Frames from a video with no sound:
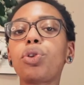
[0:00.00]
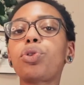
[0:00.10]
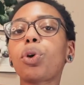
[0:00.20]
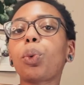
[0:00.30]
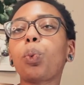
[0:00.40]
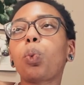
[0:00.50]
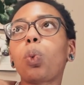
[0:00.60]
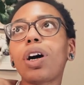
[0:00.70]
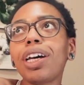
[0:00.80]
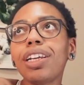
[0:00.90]
so
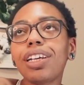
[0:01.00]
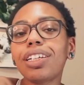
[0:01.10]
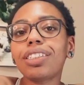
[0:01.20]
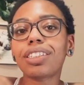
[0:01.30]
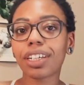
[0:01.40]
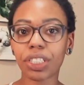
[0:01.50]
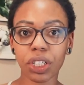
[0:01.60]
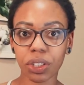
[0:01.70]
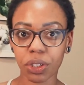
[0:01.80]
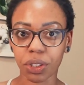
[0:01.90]
what is a
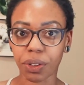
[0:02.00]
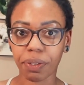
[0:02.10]
junk journal